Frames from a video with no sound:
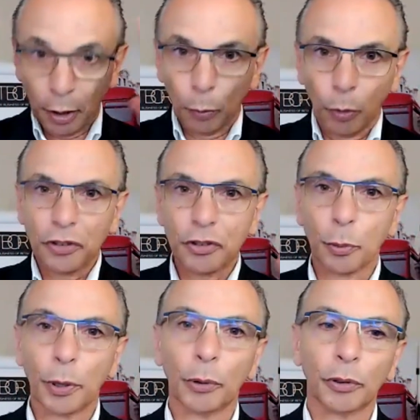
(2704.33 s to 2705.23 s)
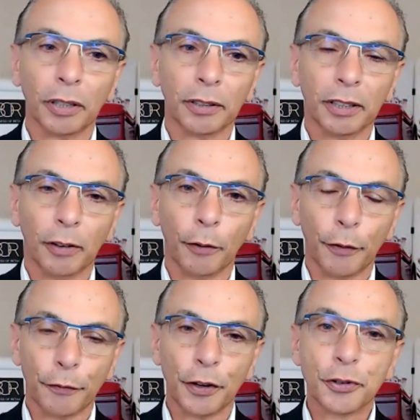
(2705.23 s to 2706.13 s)
to what does the world
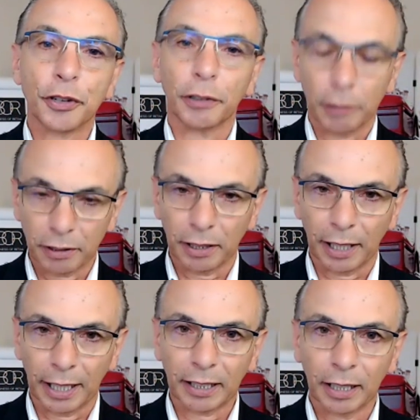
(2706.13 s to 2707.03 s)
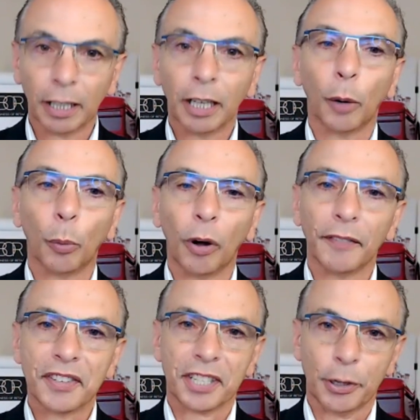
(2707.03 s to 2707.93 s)
of the future look like, and
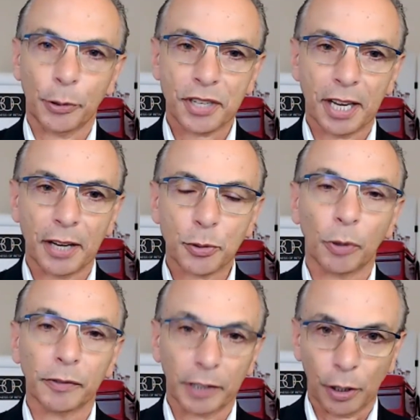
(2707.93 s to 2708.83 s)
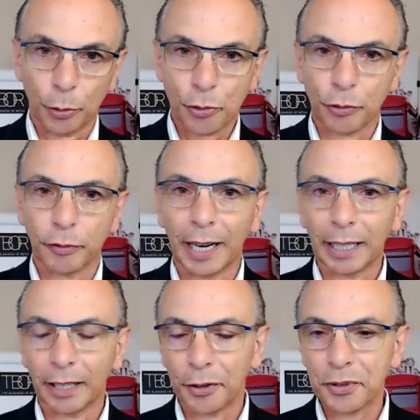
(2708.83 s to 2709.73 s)
what are the skill sets, what are the cultural
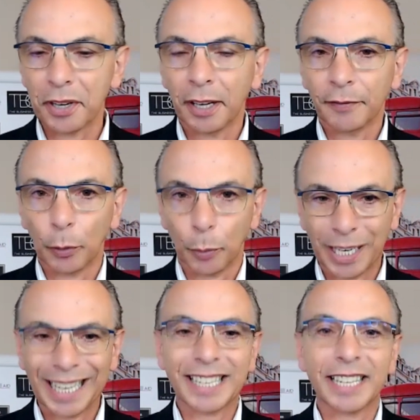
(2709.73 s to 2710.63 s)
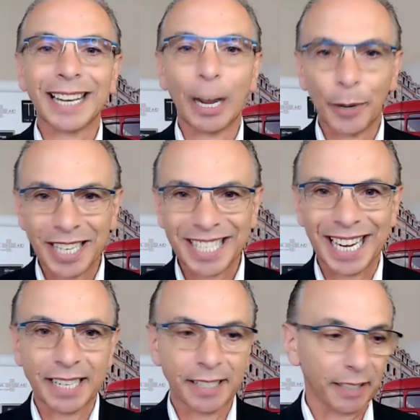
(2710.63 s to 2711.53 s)
values that we need to now
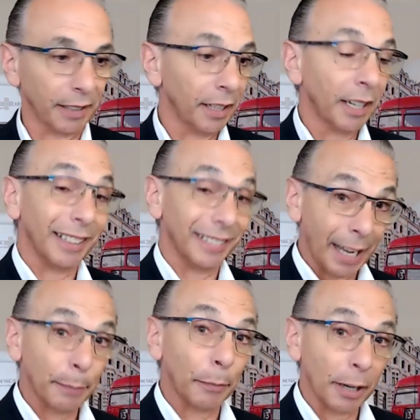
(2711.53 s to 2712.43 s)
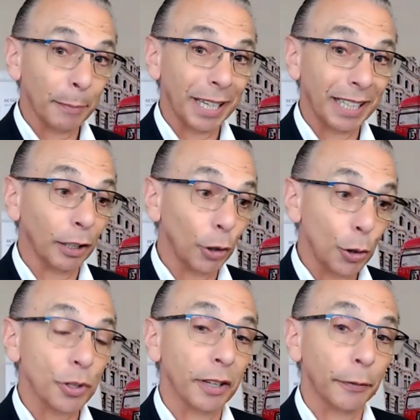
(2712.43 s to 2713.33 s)
engender. And that might mean
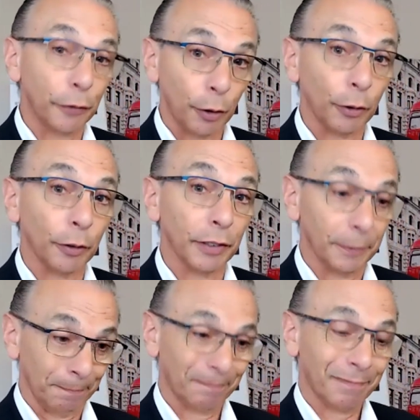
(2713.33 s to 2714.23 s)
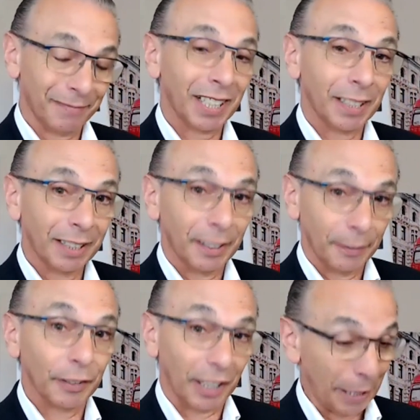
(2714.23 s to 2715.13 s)
losing a few of
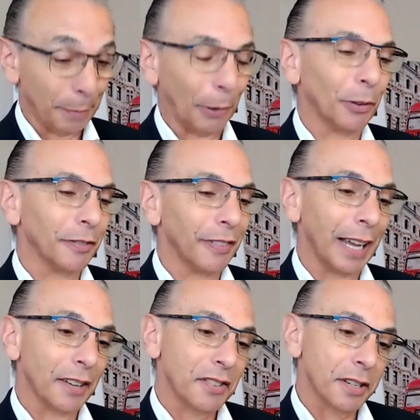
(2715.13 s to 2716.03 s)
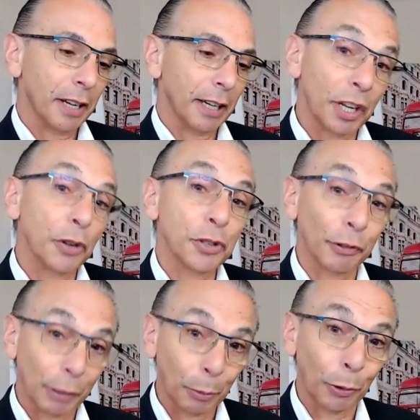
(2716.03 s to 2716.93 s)
the people that we used
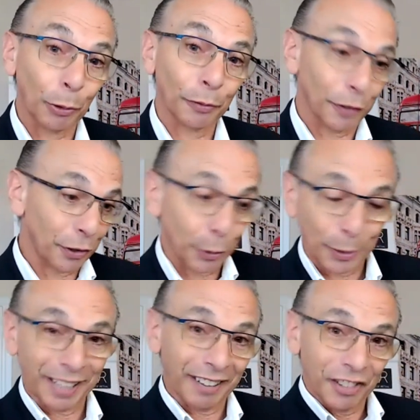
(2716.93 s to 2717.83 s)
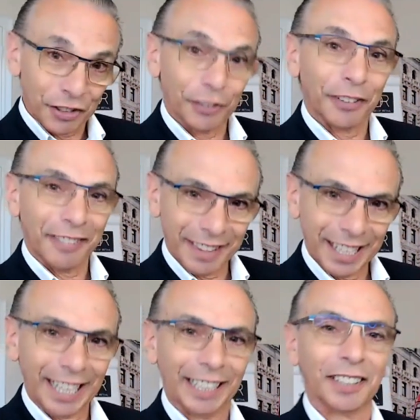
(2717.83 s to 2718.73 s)
to reward for doing certain
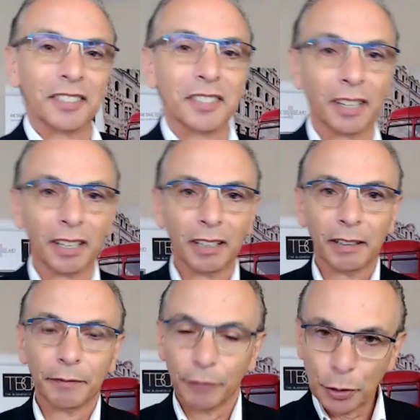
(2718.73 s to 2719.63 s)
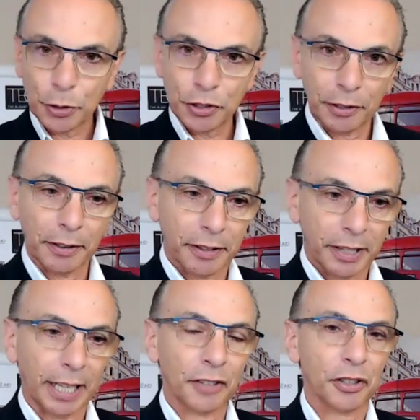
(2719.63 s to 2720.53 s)
things. Those certain
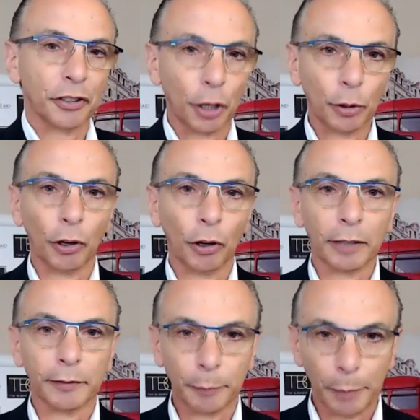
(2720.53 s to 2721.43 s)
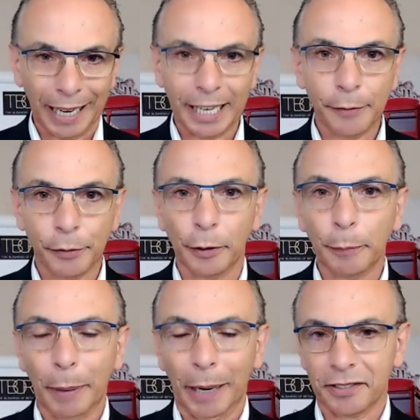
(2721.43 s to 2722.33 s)
things are no longer the
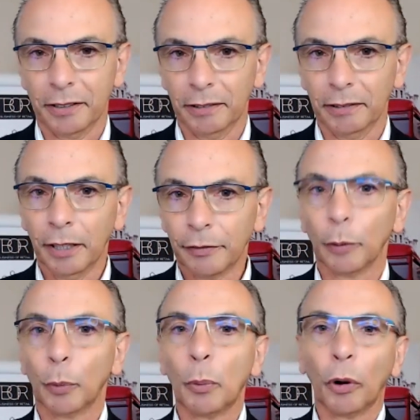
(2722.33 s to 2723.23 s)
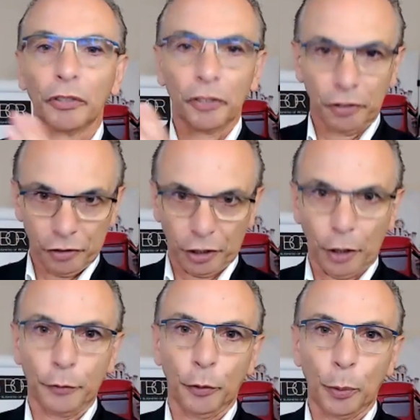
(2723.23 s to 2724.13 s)
behavioral pattern that we want to
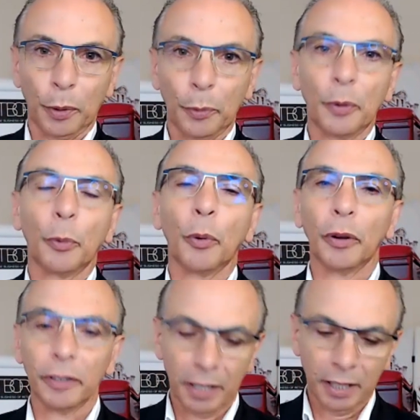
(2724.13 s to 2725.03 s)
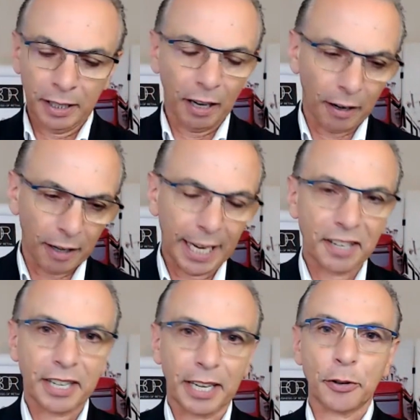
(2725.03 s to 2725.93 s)
go forward. We want highly
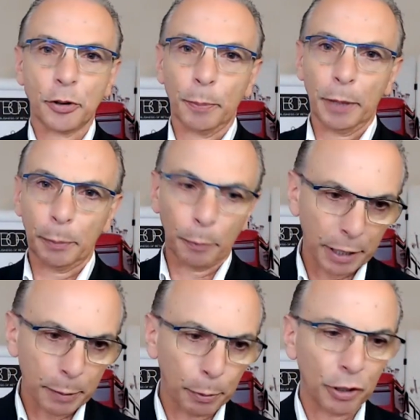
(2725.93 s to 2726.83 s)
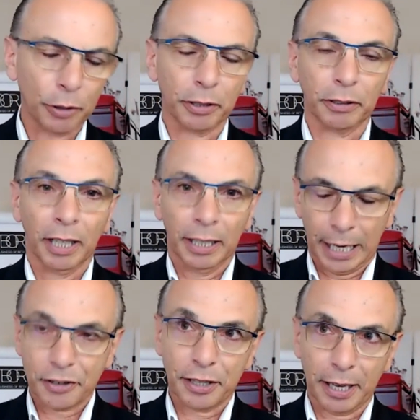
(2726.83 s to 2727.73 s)
intellectual people who can
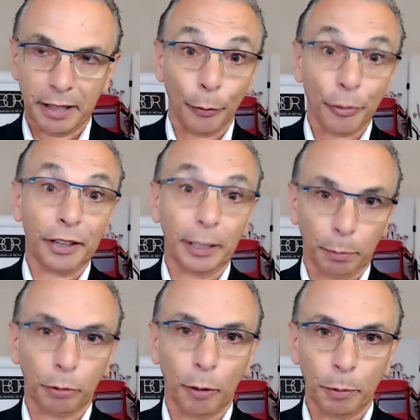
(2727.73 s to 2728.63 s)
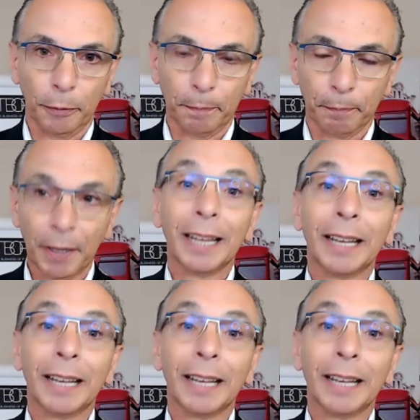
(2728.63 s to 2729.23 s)
actually outthink the problem